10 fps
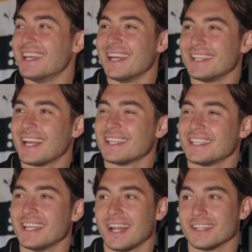yeah, like I
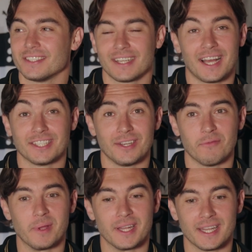say, I just, I just
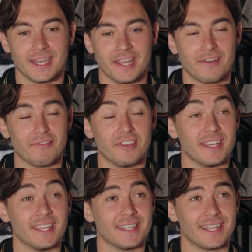love being in here every
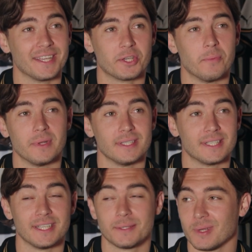day, like coming
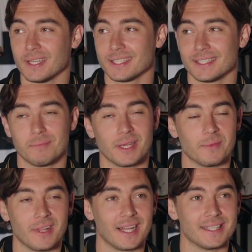into this place and being
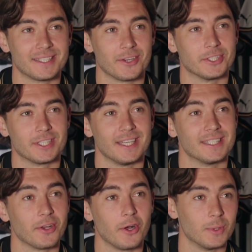with the lads constantly.
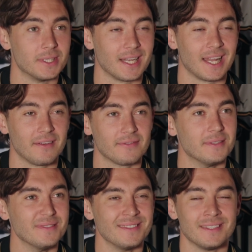It's always a laugh.
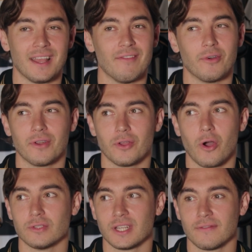Everyone, you
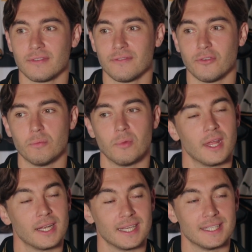always have fun, but
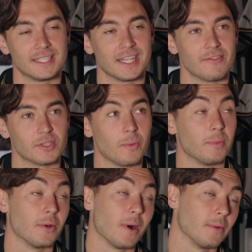then it is serious when
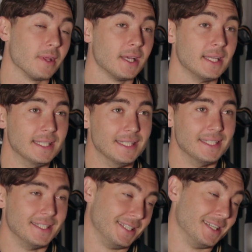we go out there
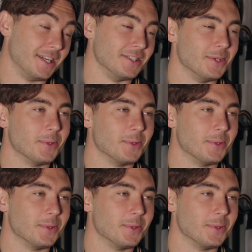and do